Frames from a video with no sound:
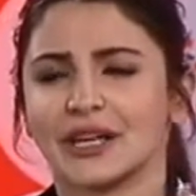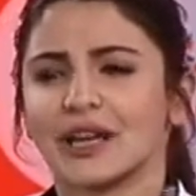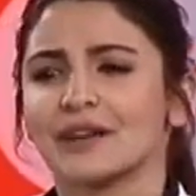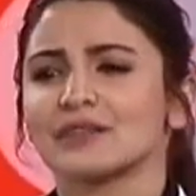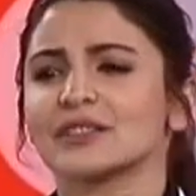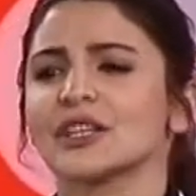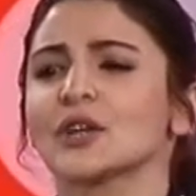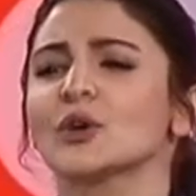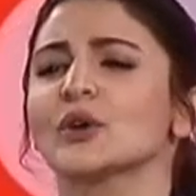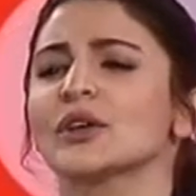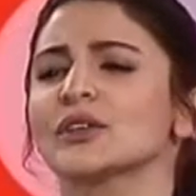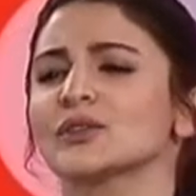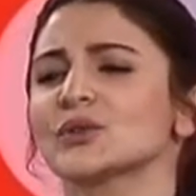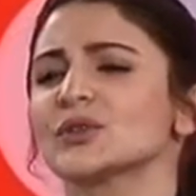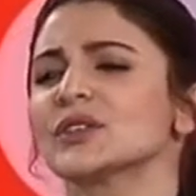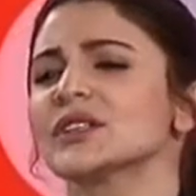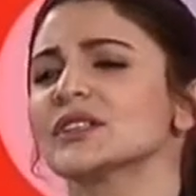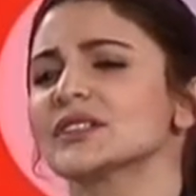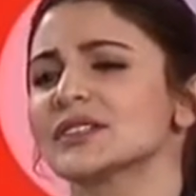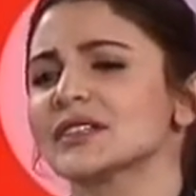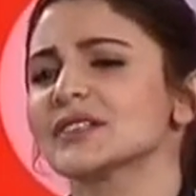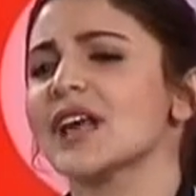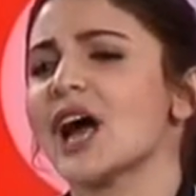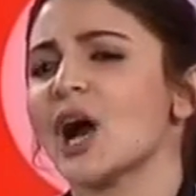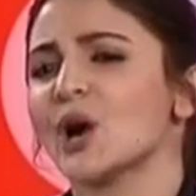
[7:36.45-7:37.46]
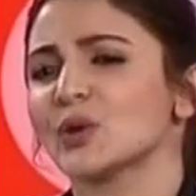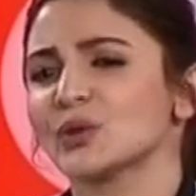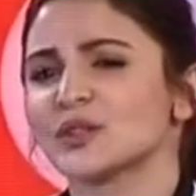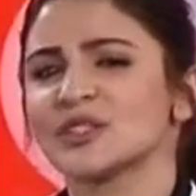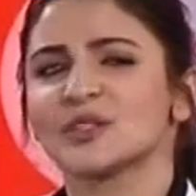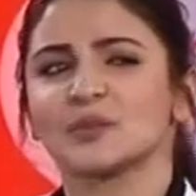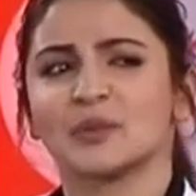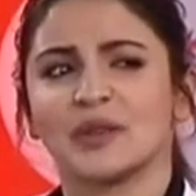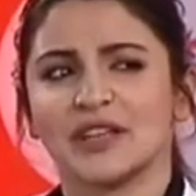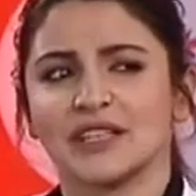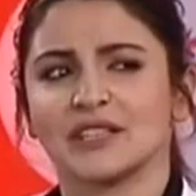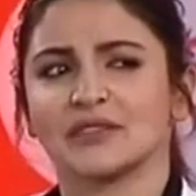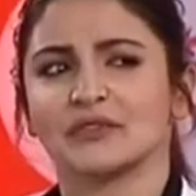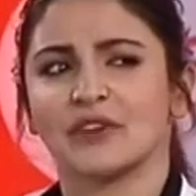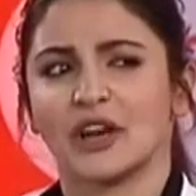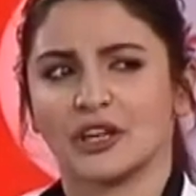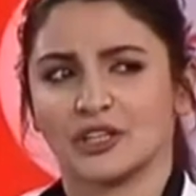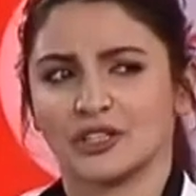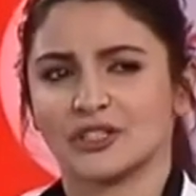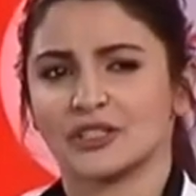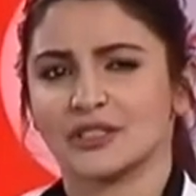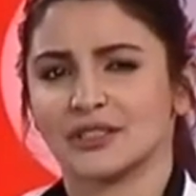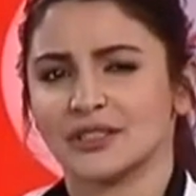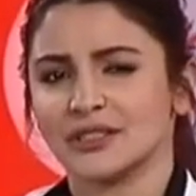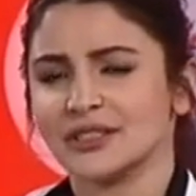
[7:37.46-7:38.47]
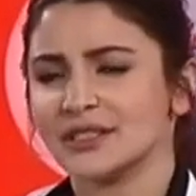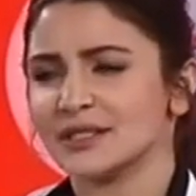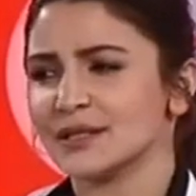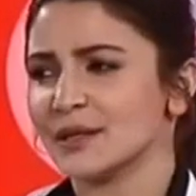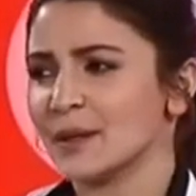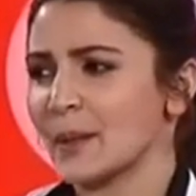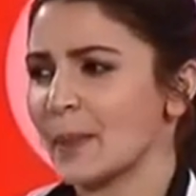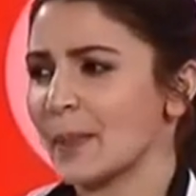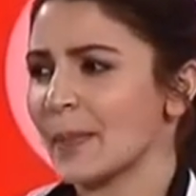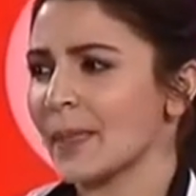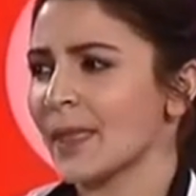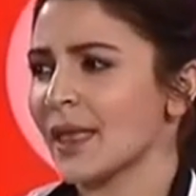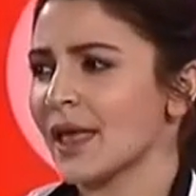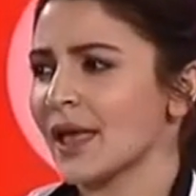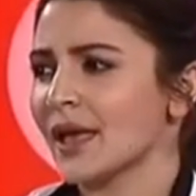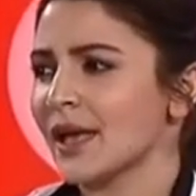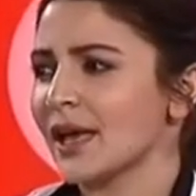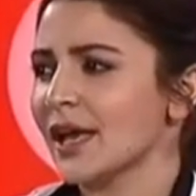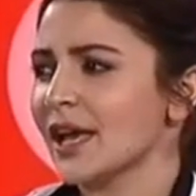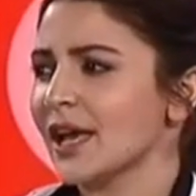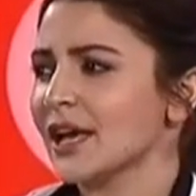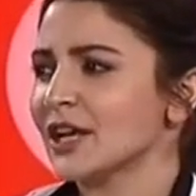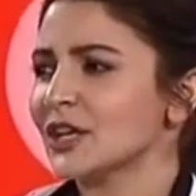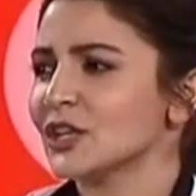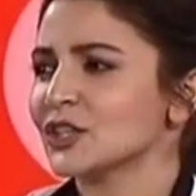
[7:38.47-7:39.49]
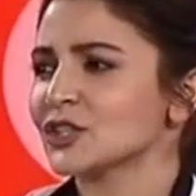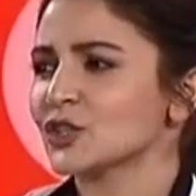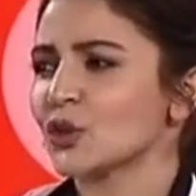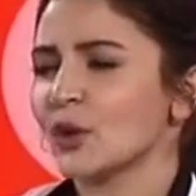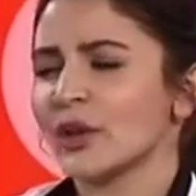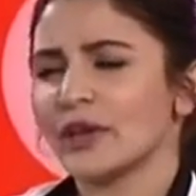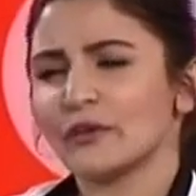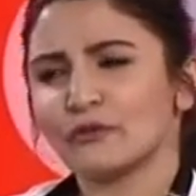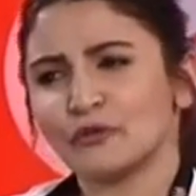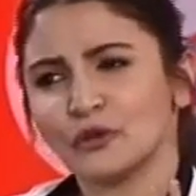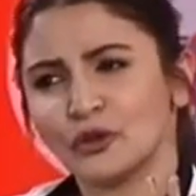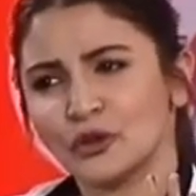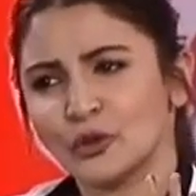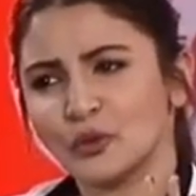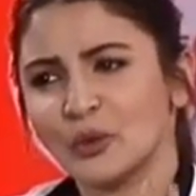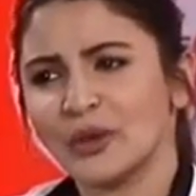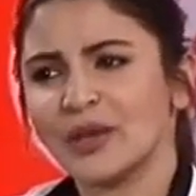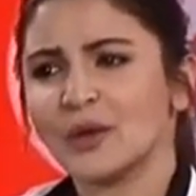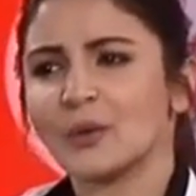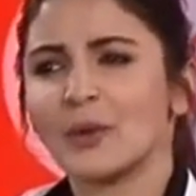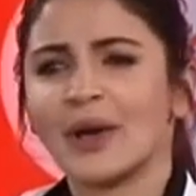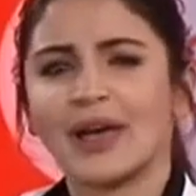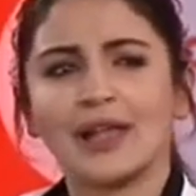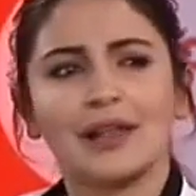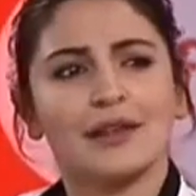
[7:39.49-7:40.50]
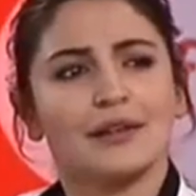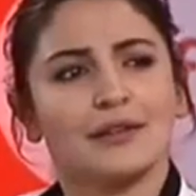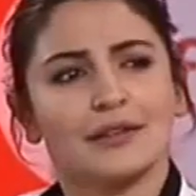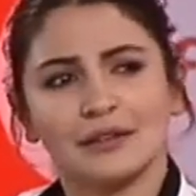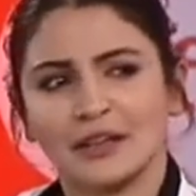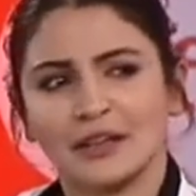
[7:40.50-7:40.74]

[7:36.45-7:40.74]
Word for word: I was like, okay, so this is how this place functions. So if you're doing well,